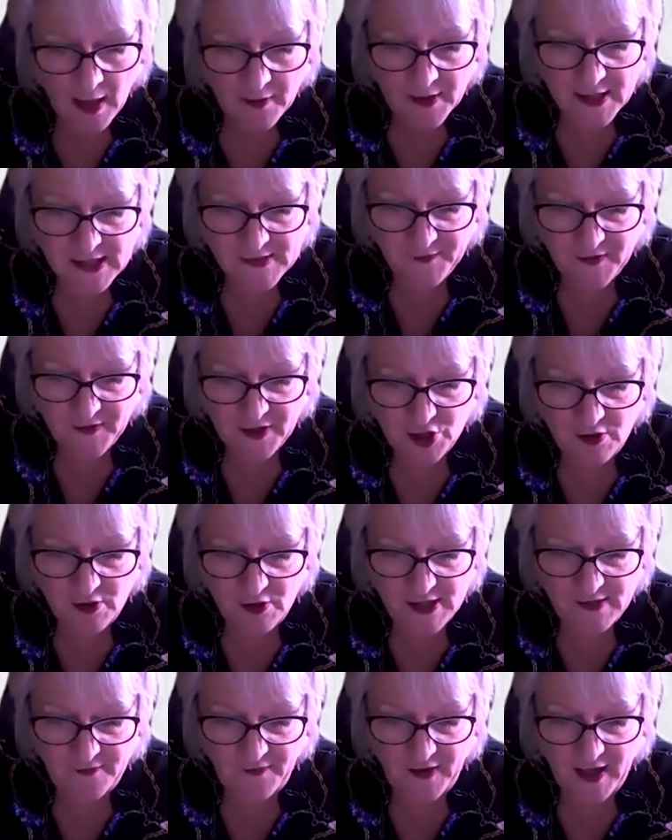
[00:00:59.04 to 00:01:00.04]
This
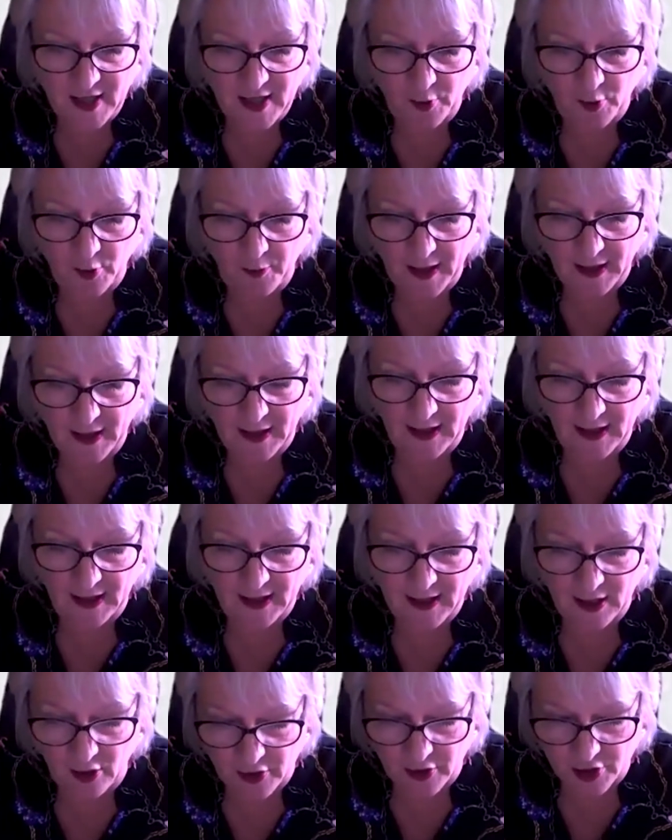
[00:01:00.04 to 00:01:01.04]
feature is available by
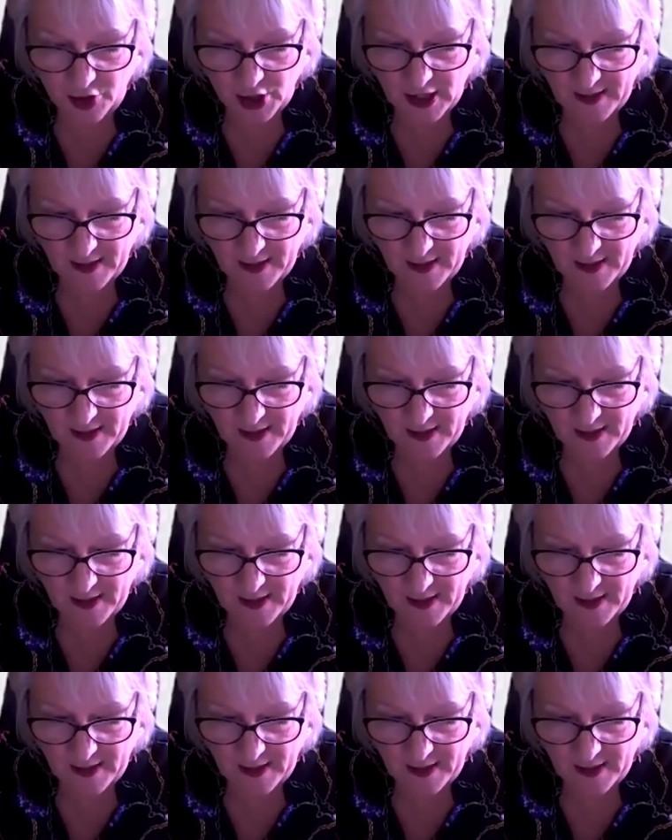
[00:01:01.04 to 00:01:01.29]
clicking on the chat